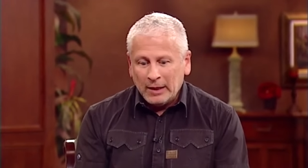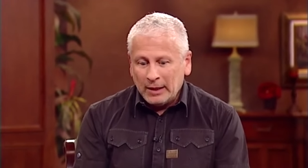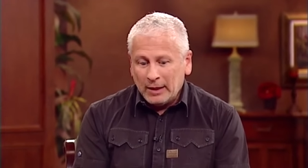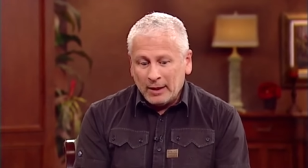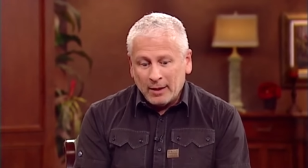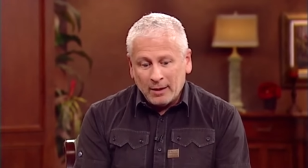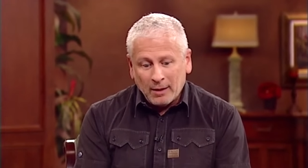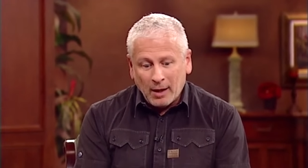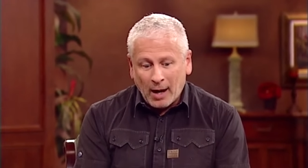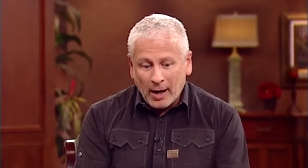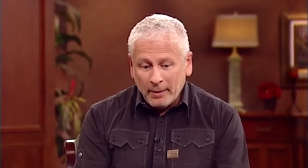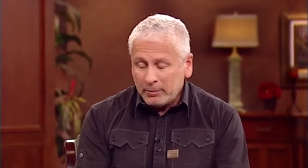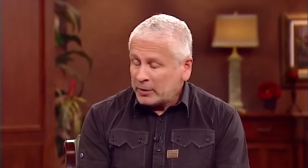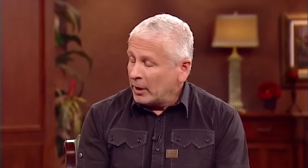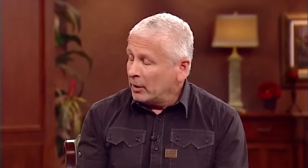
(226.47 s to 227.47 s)
And
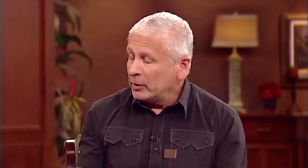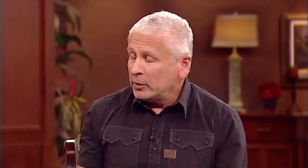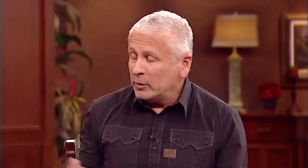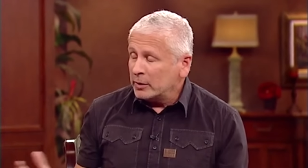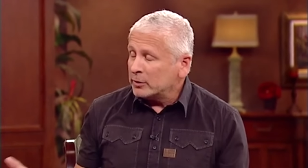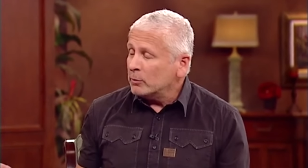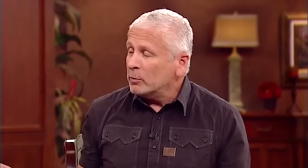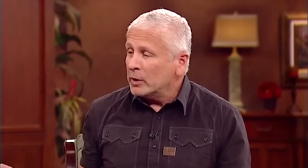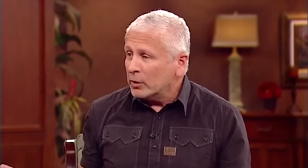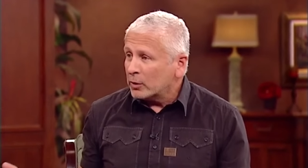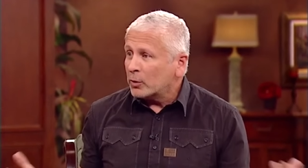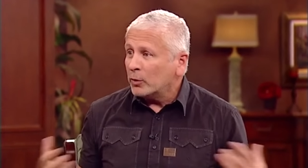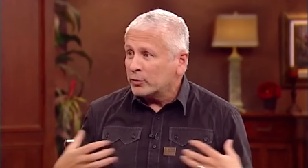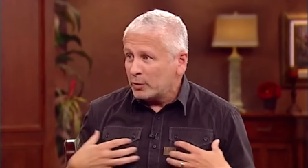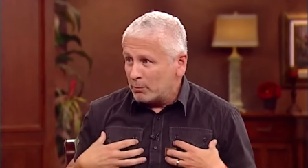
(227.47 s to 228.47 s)
I'm telling you, it's a
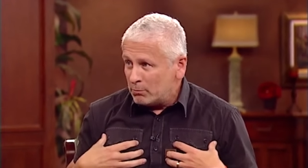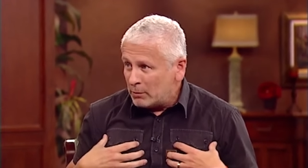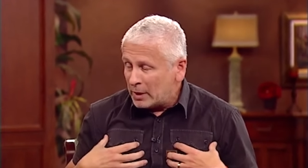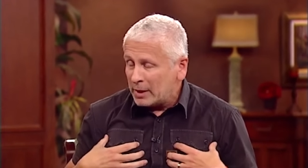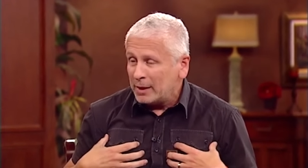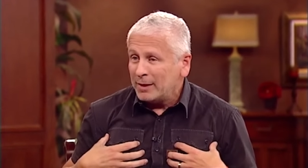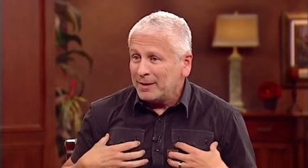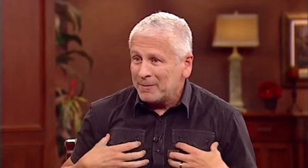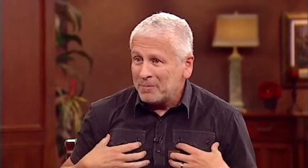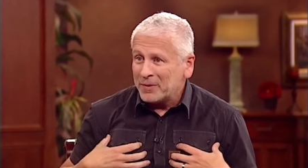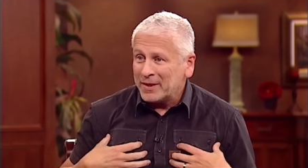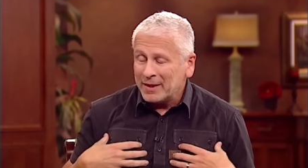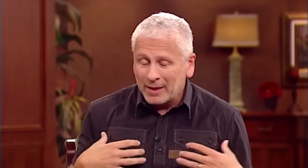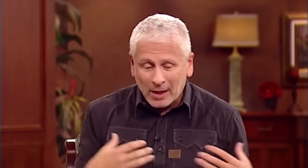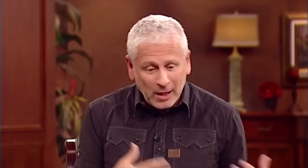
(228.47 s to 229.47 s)
miracle to me
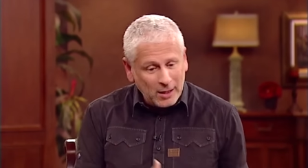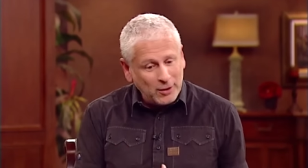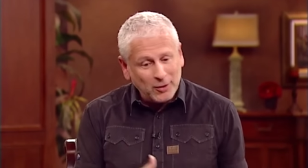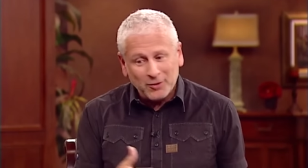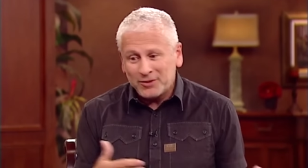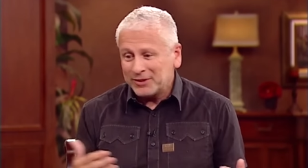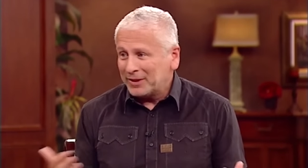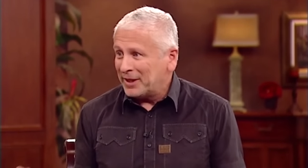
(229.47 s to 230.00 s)
that Mine eight years tell.